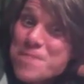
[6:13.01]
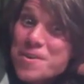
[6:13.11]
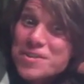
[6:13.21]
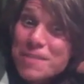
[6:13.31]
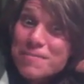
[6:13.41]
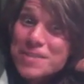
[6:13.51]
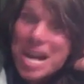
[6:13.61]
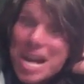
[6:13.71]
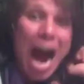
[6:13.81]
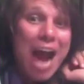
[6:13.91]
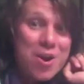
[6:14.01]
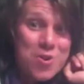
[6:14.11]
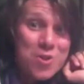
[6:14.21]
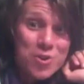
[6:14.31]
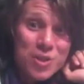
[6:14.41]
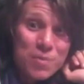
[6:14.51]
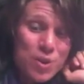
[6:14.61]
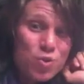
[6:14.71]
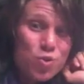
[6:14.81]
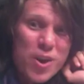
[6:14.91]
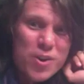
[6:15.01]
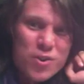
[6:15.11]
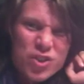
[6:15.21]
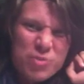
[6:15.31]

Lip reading: there is something higher, there is something greater,